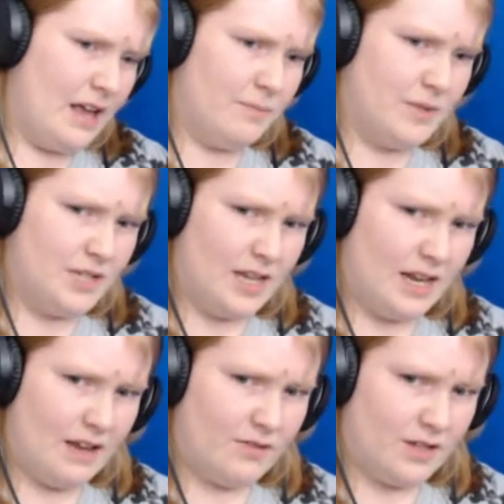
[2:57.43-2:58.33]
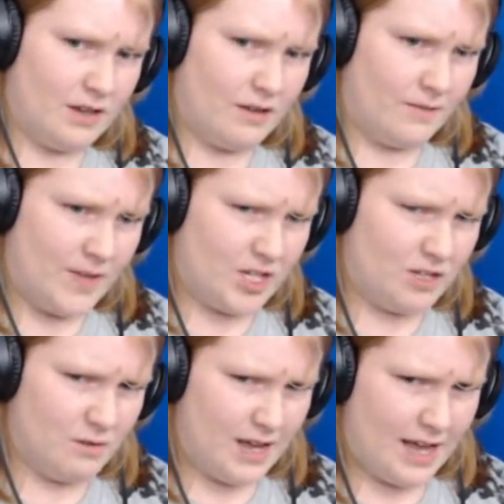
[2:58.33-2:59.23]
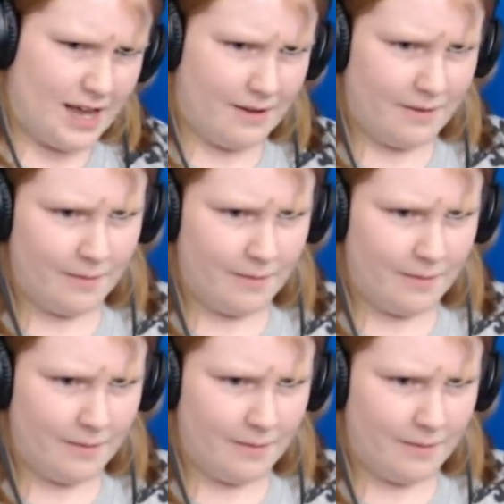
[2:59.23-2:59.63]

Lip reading: Does that have to go? That's too high.